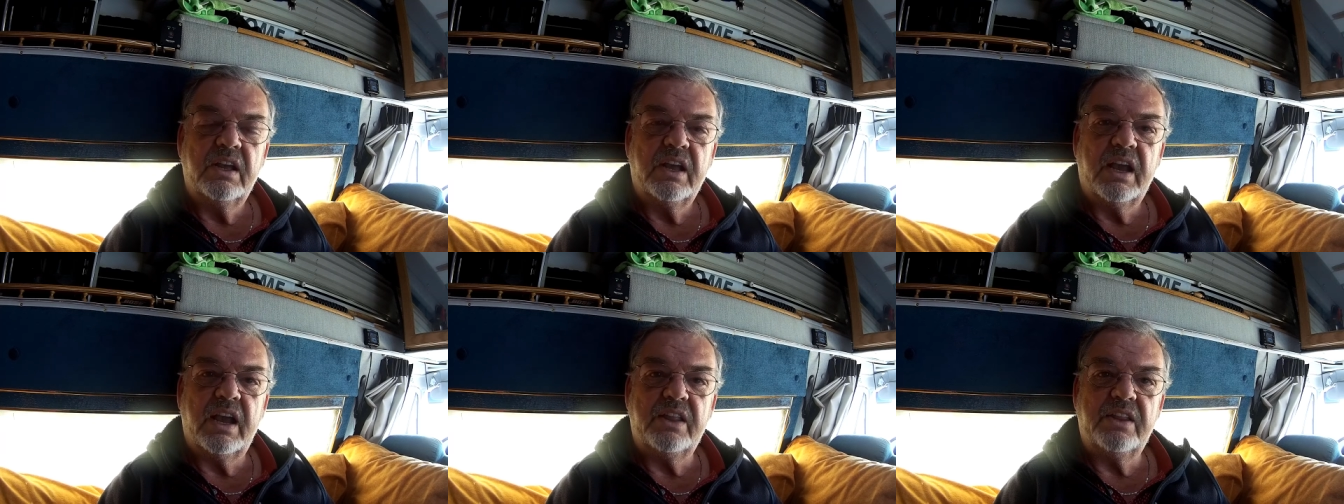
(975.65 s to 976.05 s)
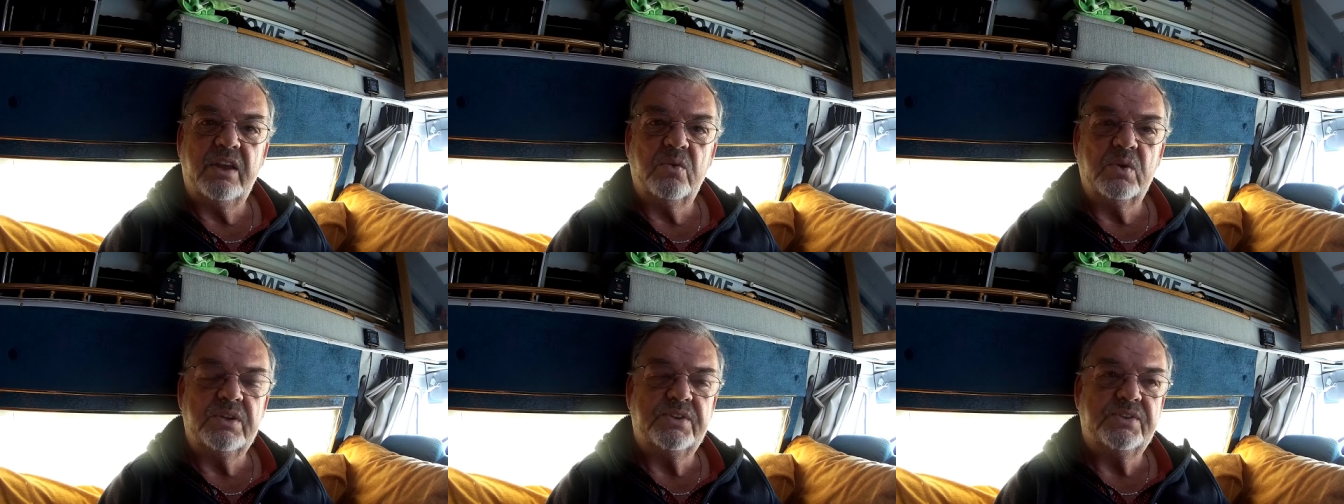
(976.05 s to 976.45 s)
and they
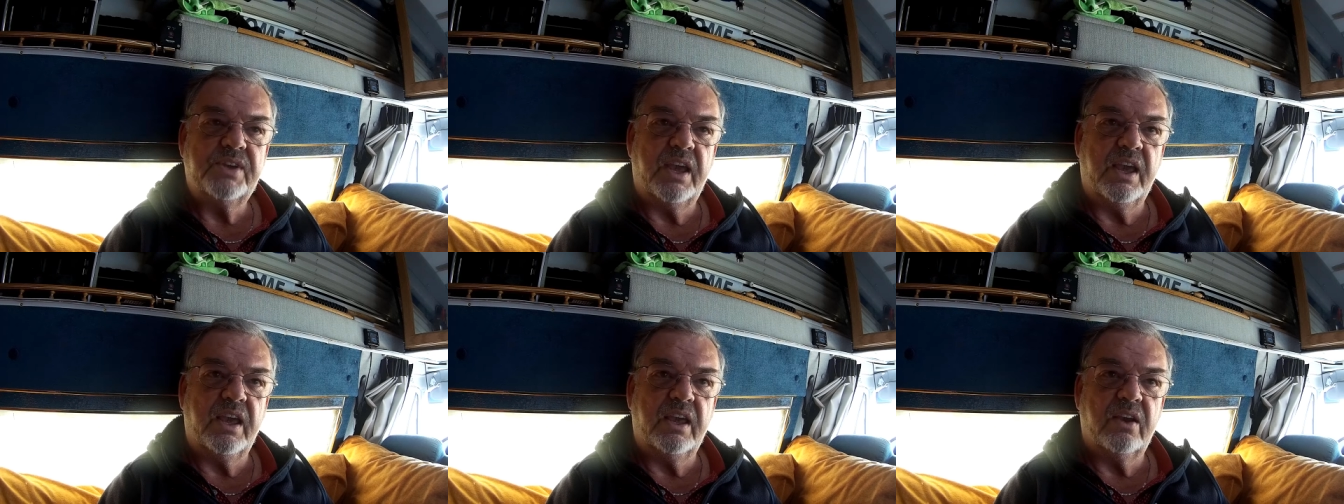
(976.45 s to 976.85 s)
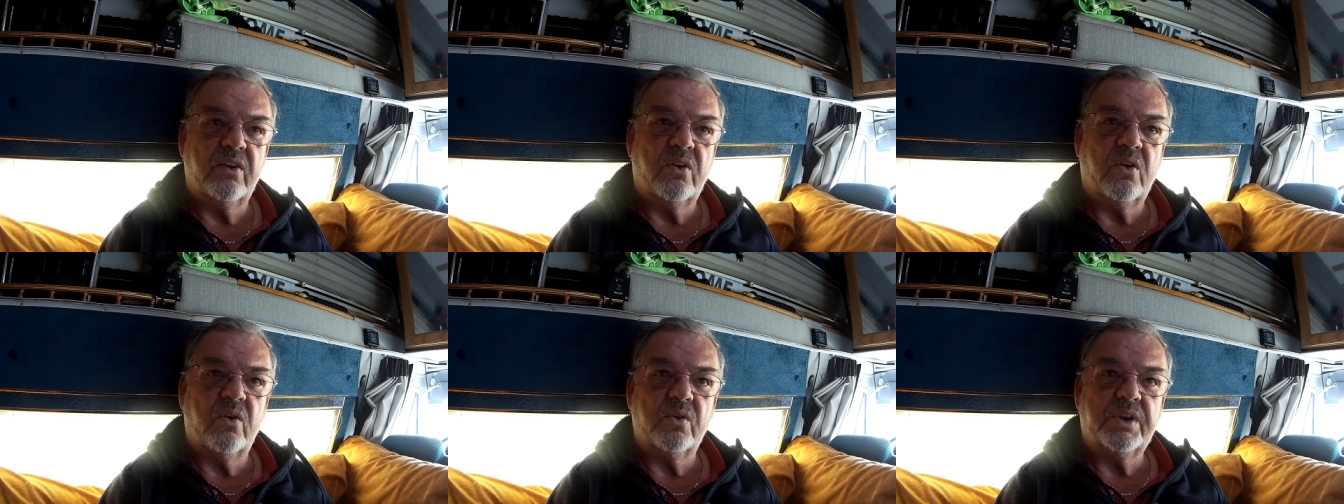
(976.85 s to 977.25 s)
would say,
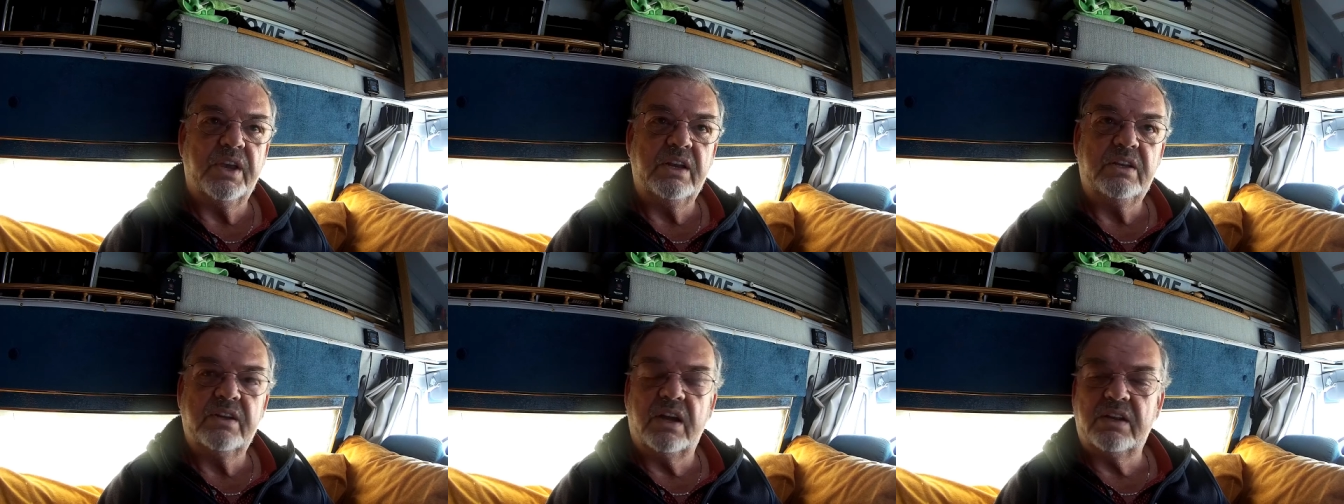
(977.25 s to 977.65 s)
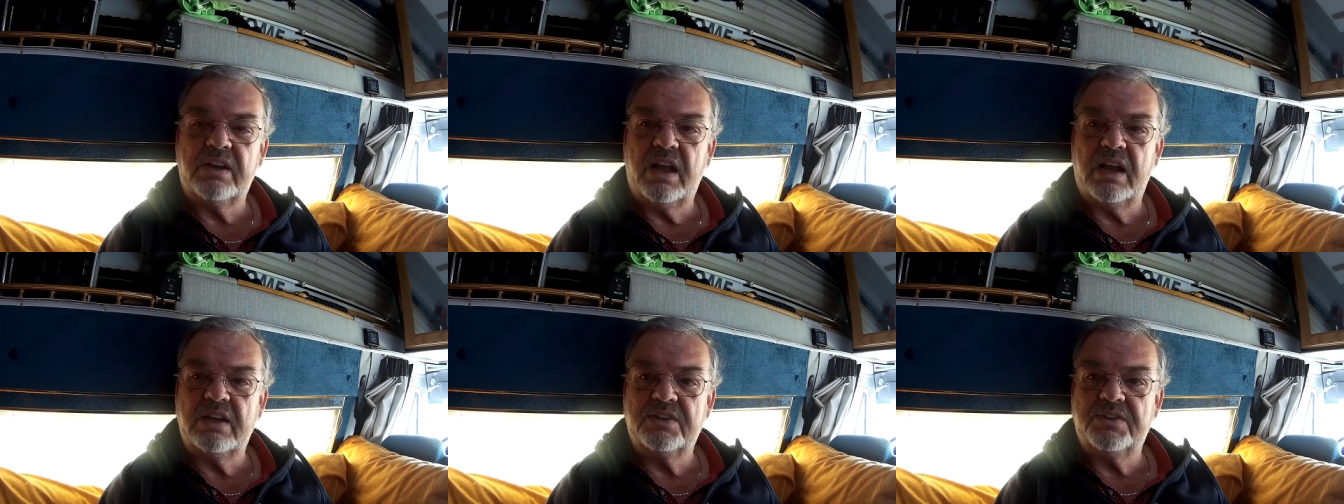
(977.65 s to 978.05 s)
"Oh, King Tut
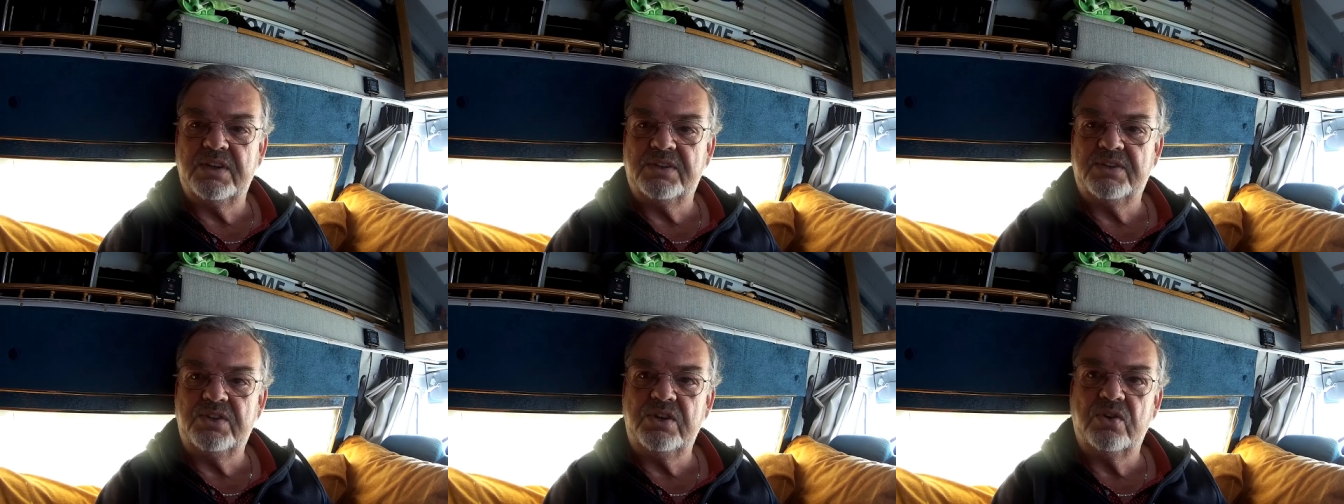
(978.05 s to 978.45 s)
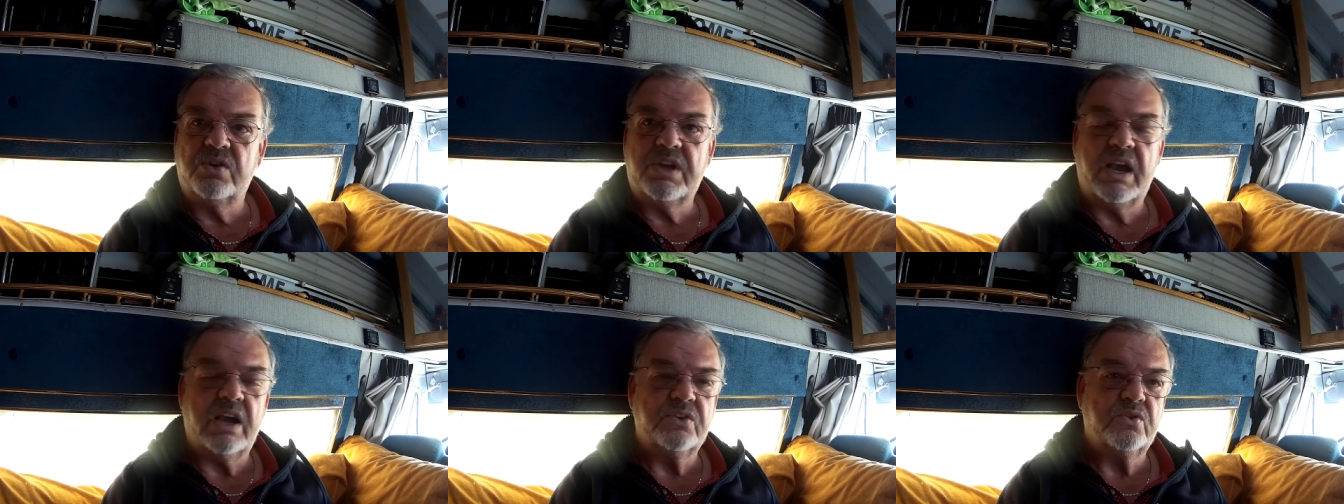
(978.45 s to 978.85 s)
has this
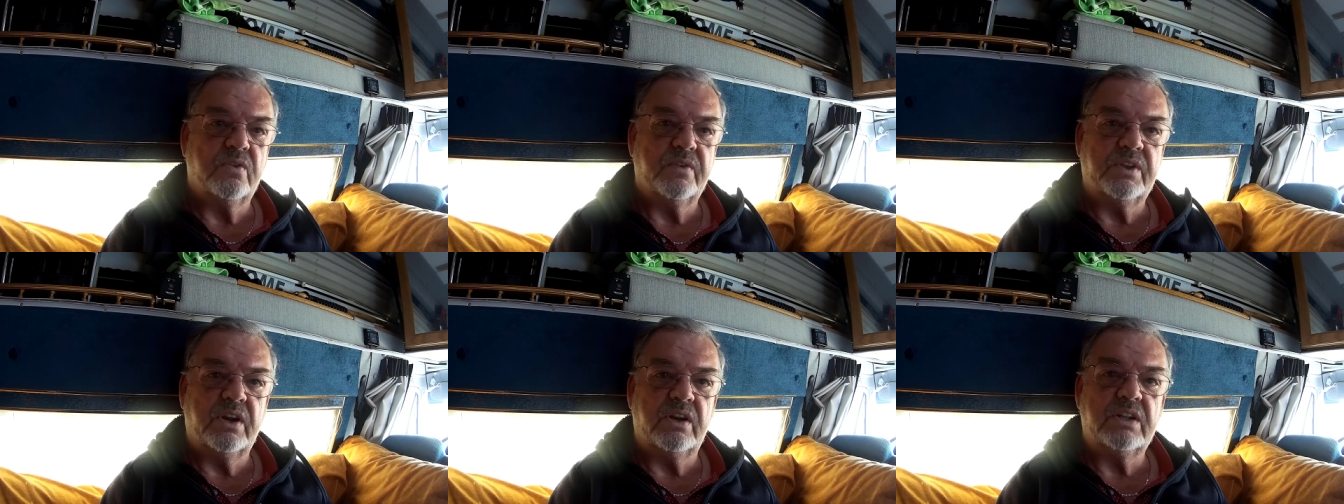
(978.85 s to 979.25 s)
geocache over there.